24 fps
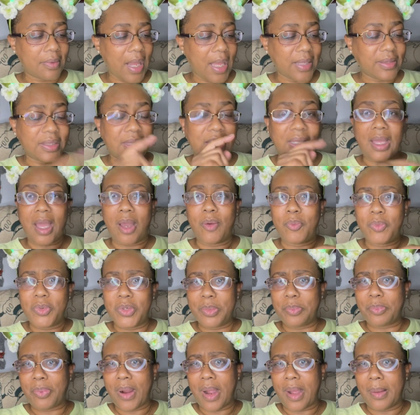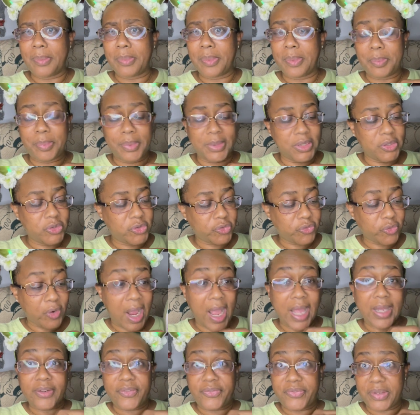I think I would probably
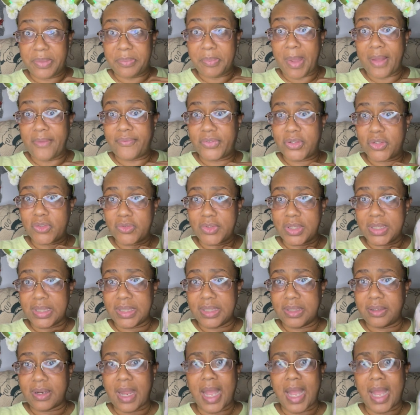try to fit my phone in here.